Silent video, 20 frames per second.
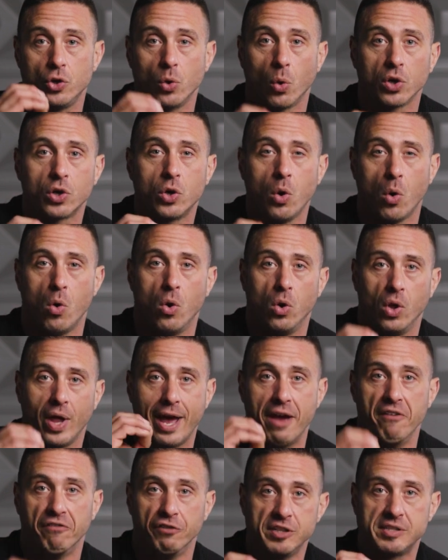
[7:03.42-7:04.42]
your goal
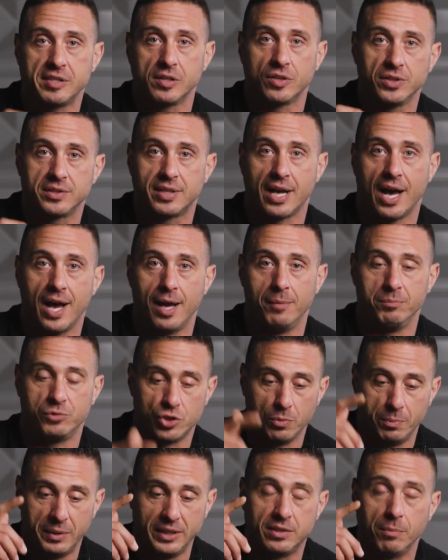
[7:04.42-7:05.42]
every single time
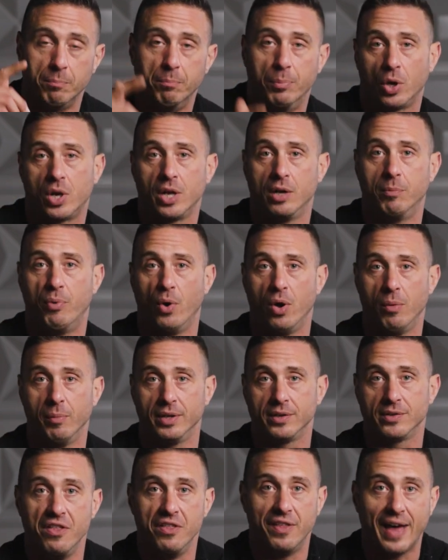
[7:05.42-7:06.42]
should be to book an
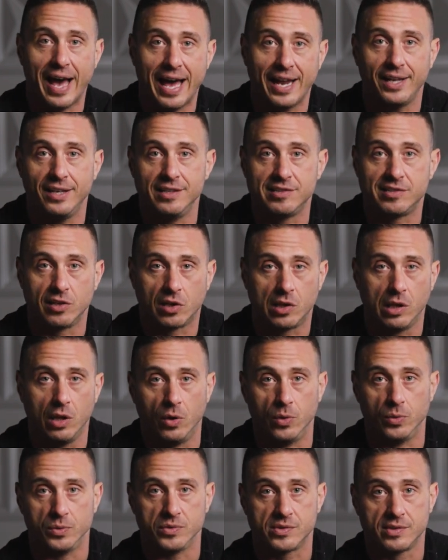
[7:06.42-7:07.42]
appointment. That is the
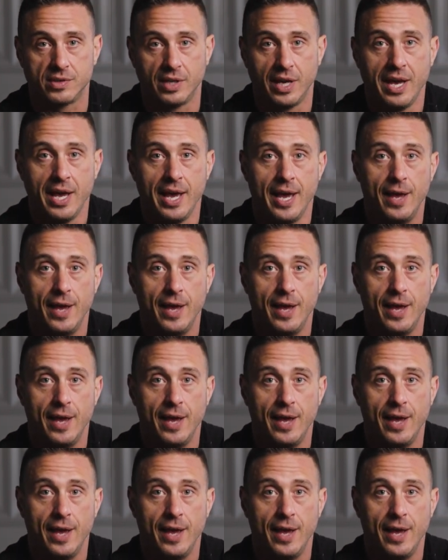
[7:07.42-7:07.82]
close.